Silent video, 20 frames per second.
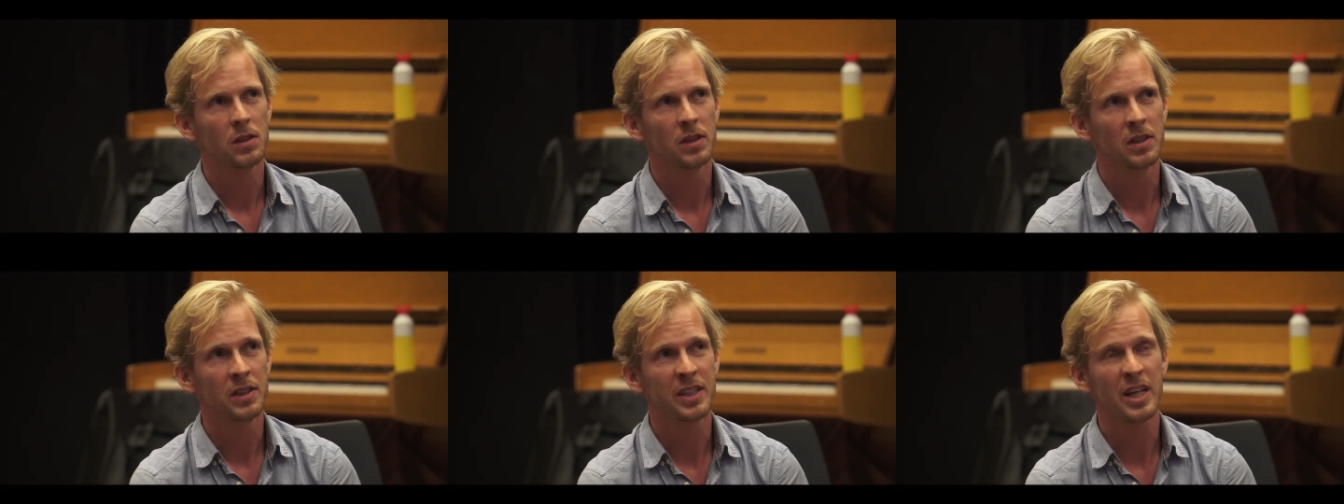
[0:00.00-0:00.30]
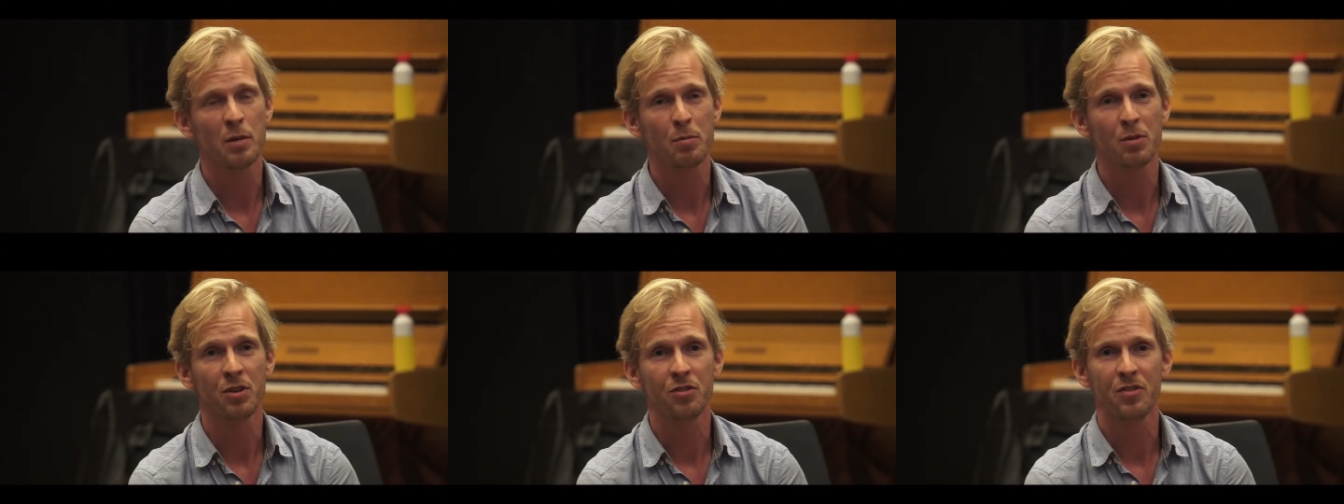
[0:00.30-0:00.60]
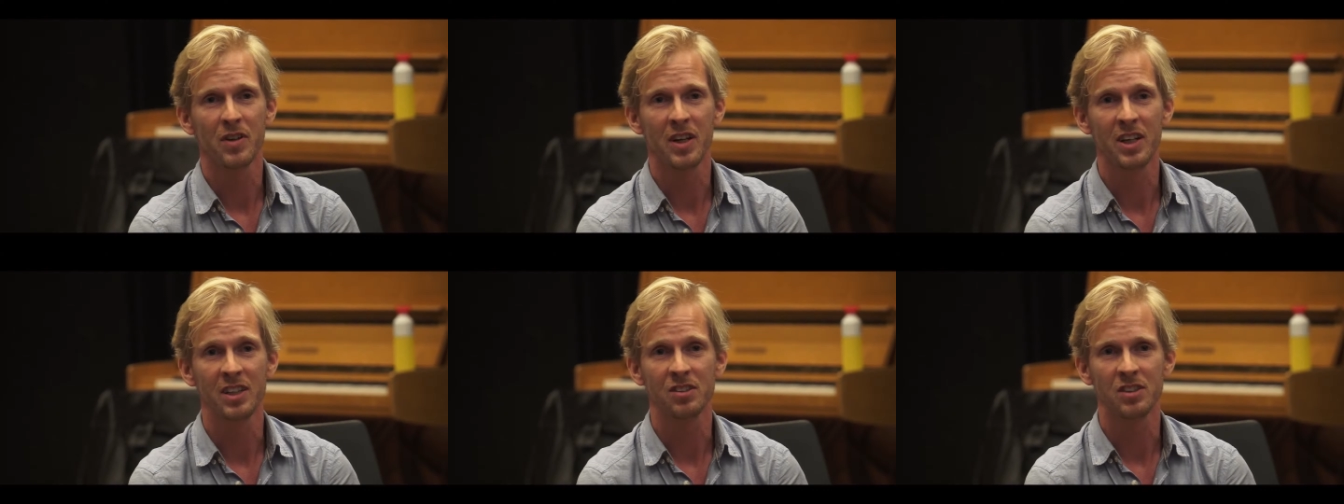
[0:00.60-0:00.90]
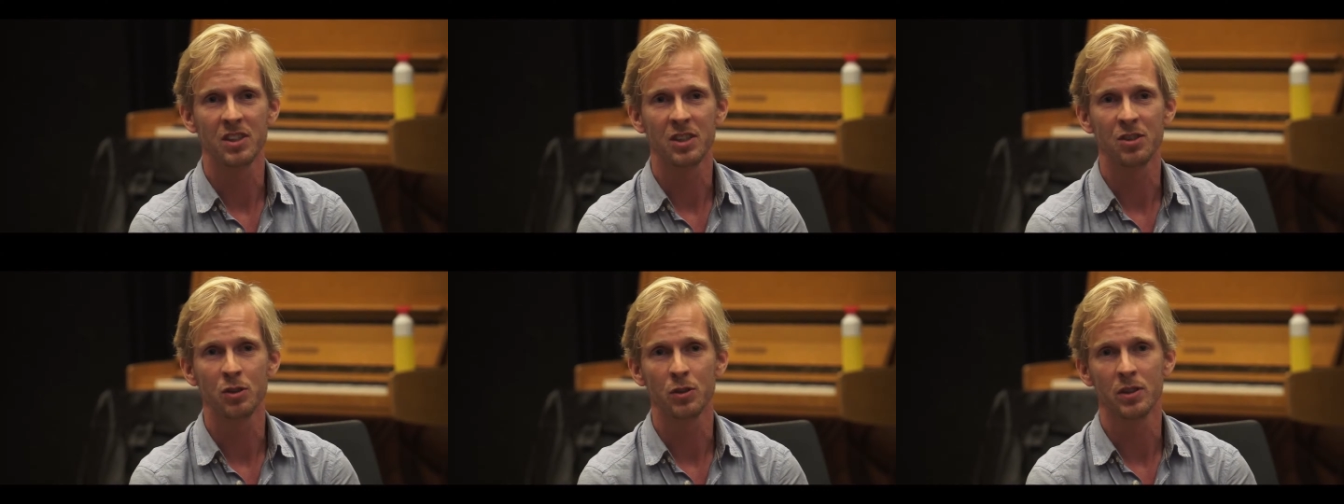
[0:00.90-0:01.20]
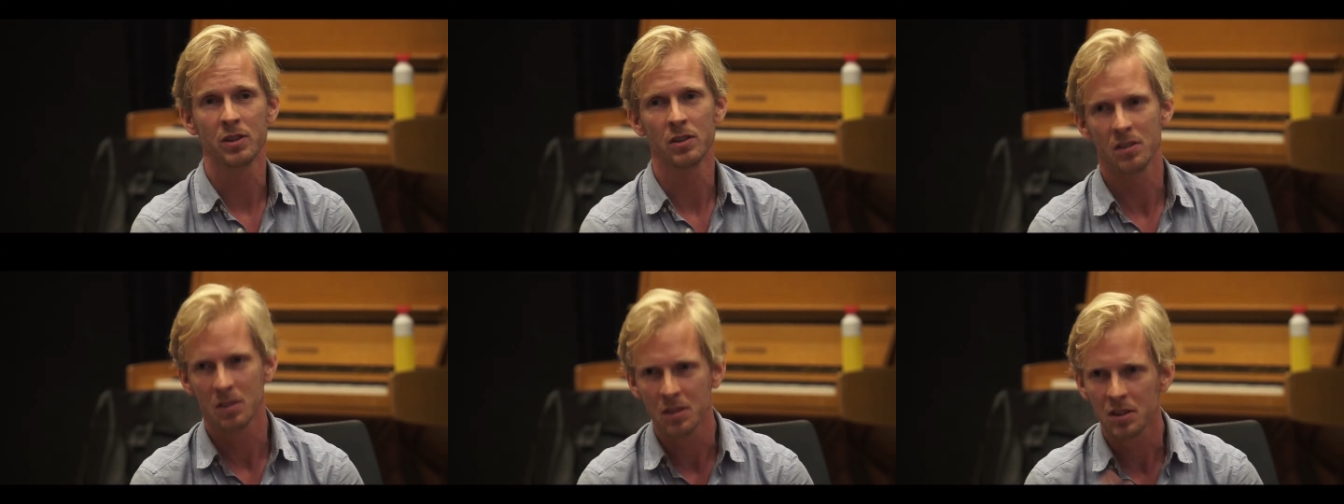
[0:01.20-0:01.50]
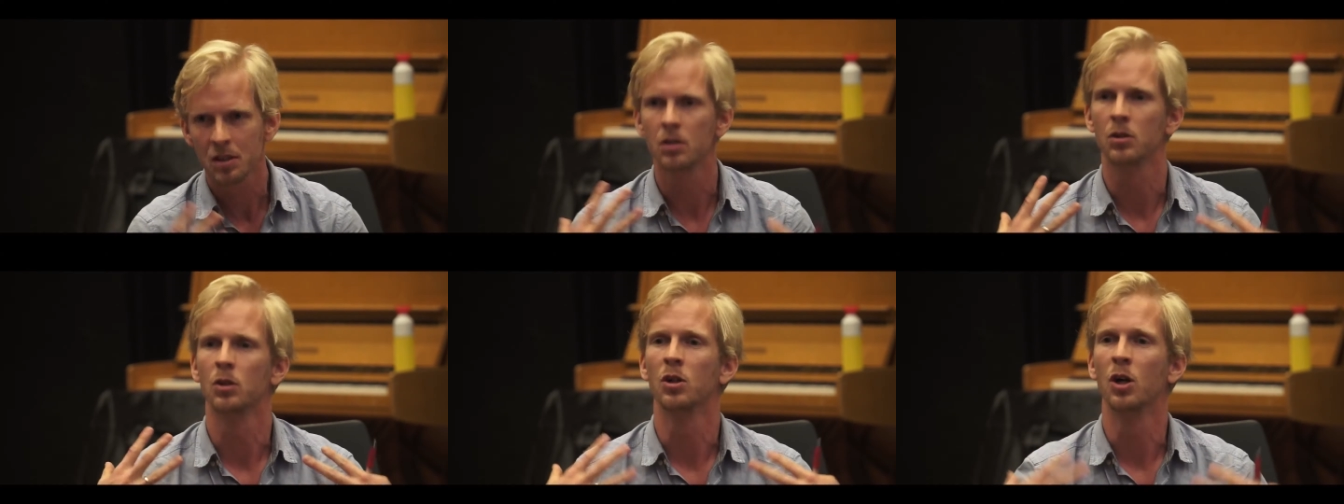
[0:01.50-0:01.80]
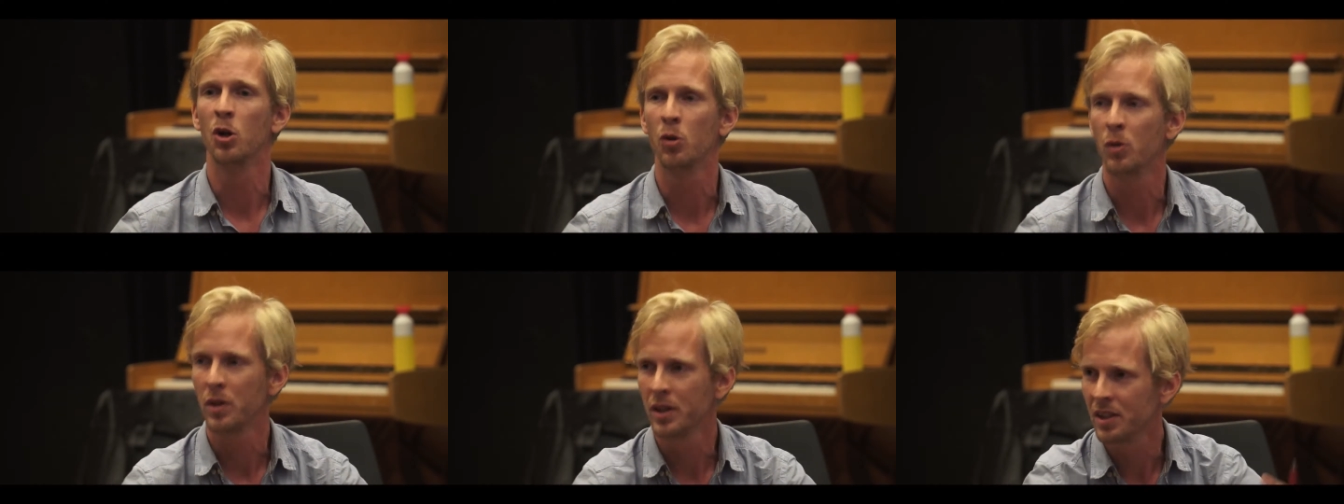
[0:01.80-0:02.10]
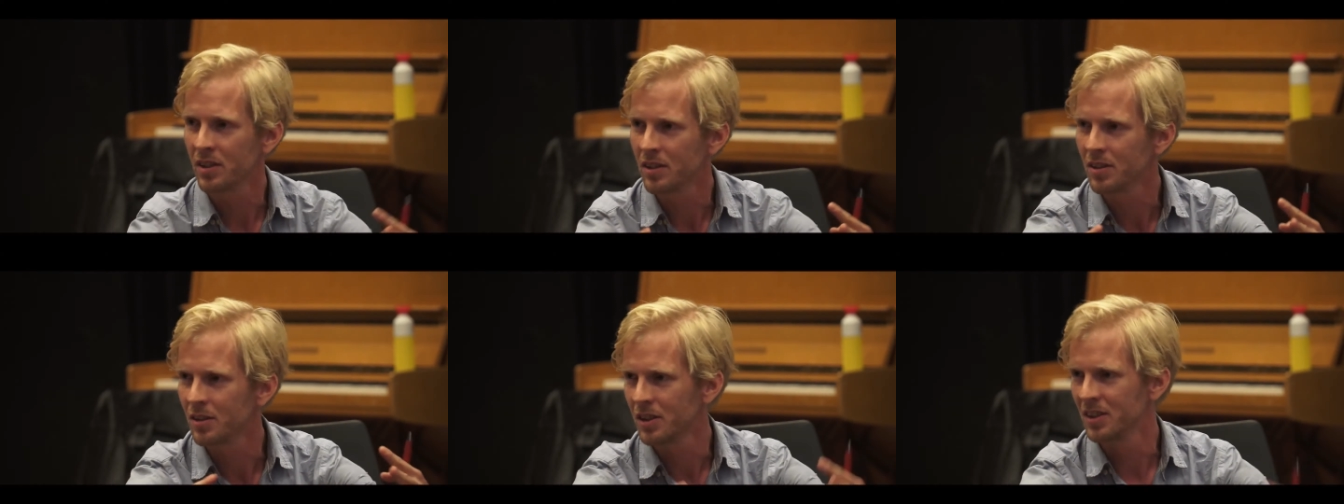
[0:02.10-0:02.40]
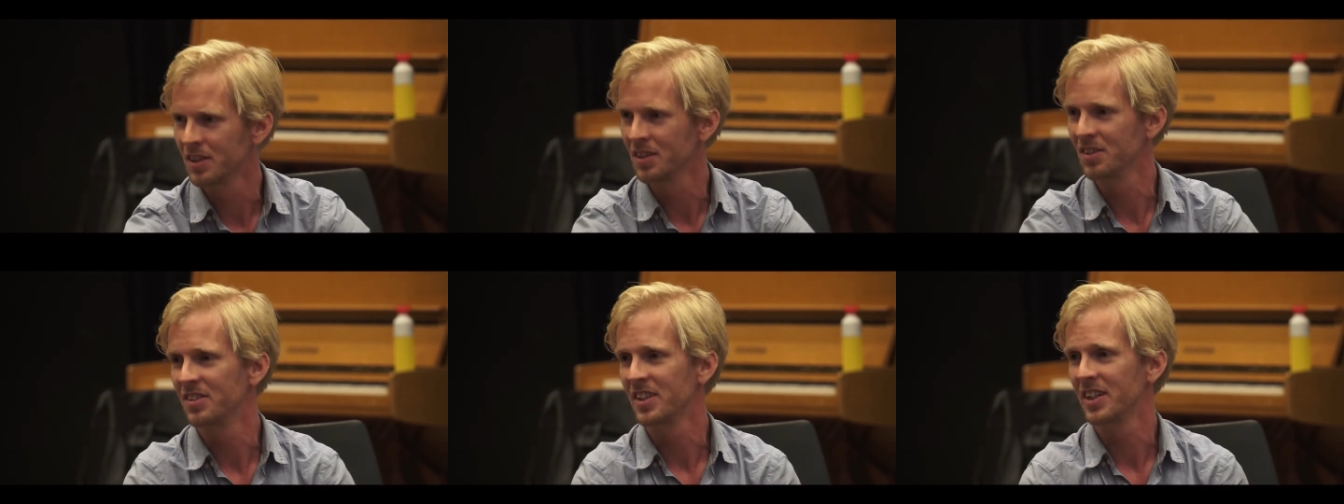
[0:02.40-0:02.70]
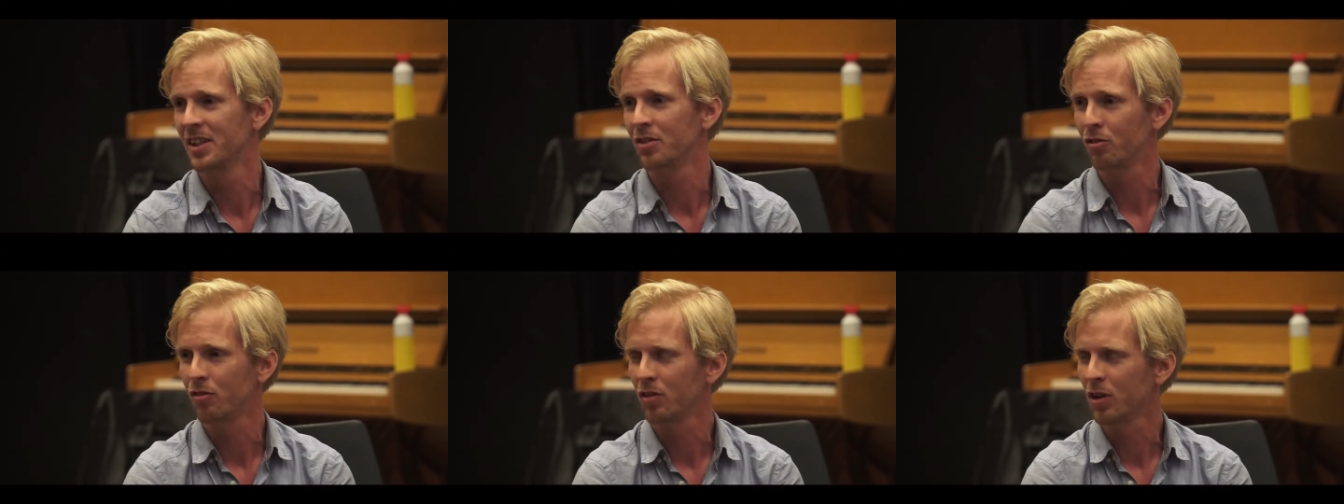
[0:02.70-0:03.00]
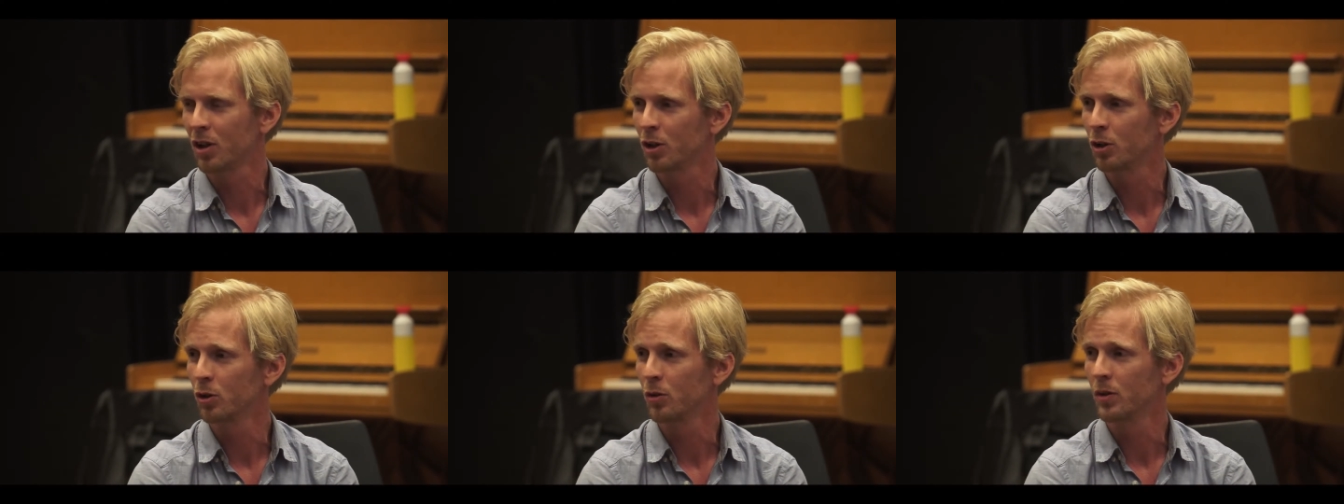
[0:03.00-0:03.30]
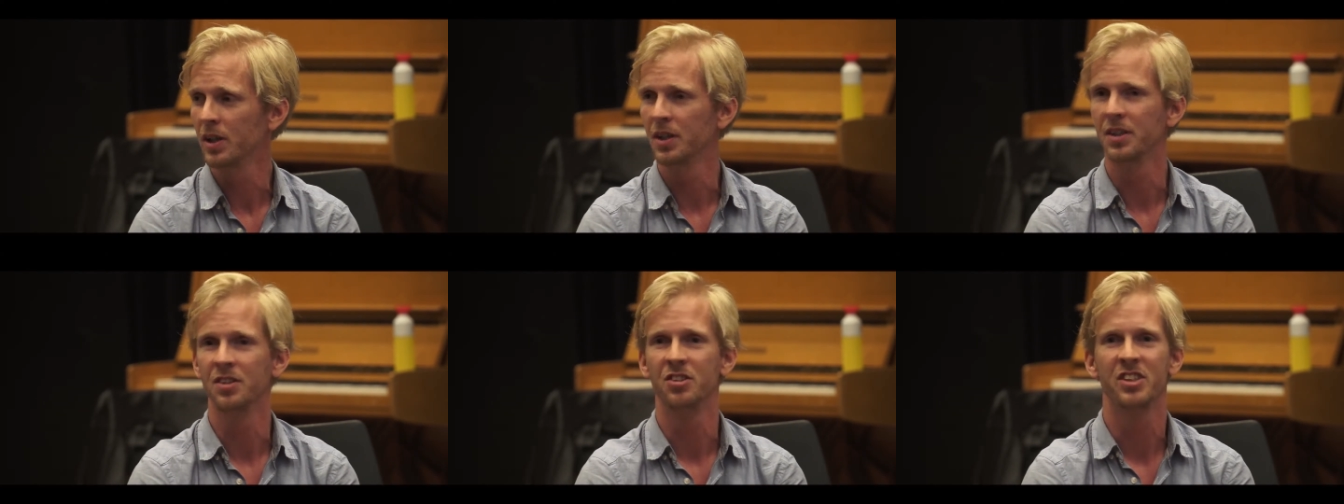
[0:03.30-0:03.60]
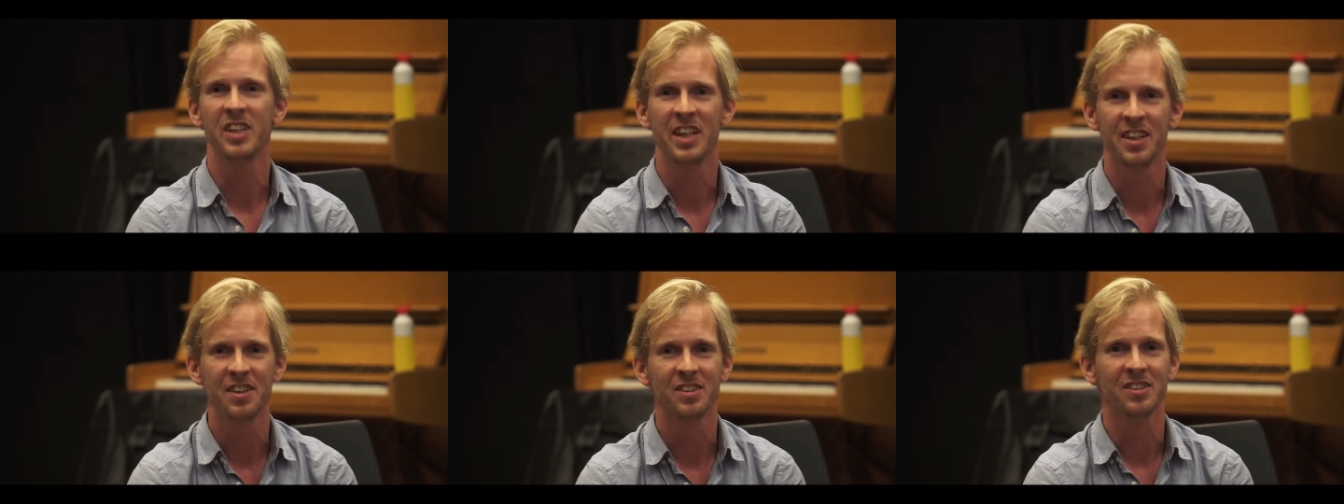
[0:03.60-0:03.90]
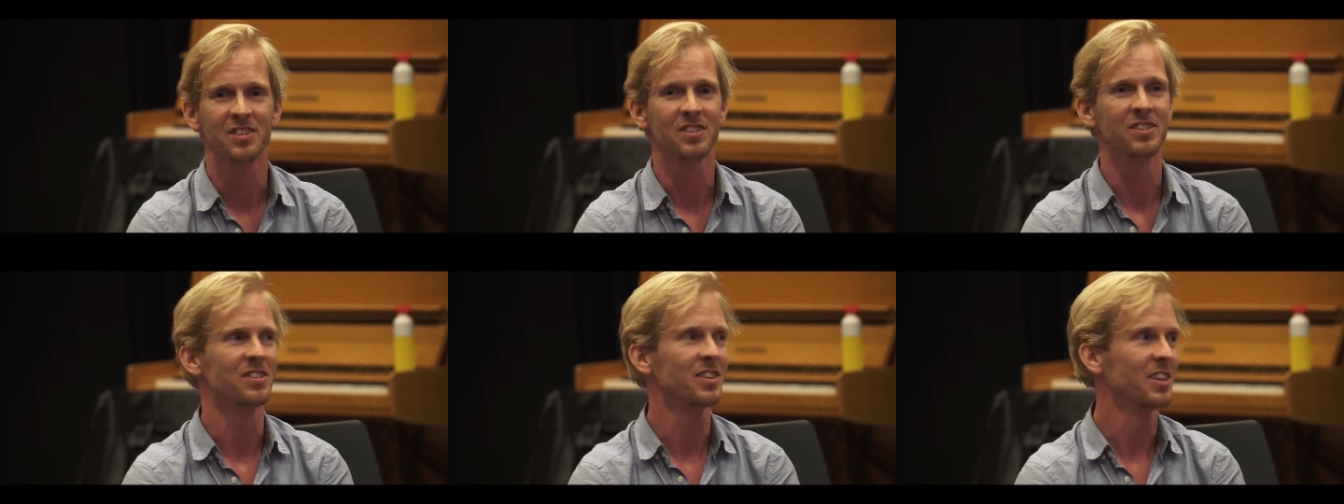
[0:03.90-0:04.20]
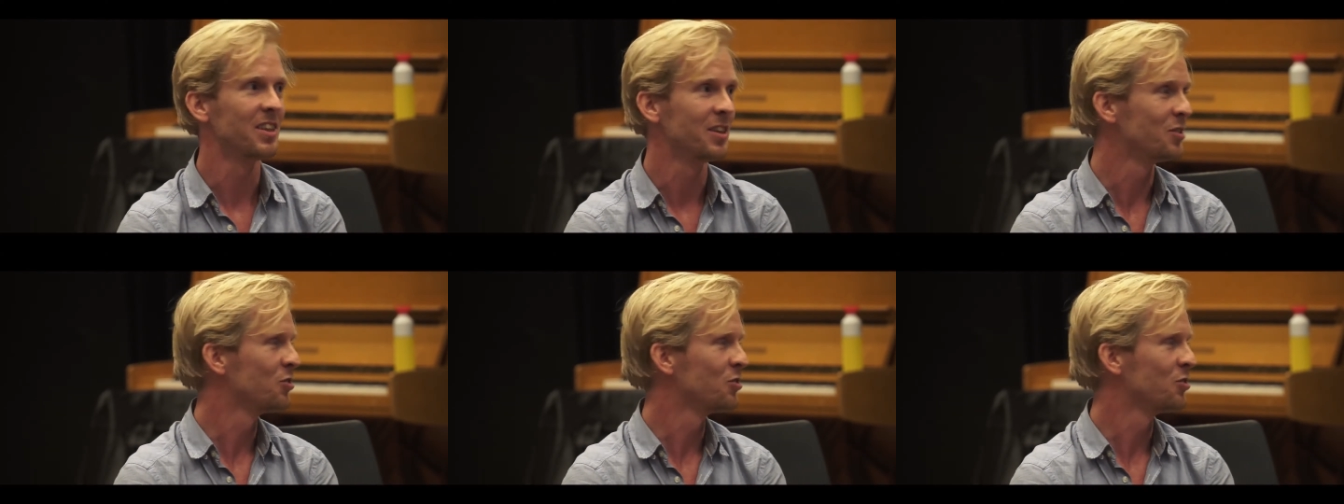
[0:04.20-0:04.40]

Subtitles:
it happens fast that you go in their flow and sadness.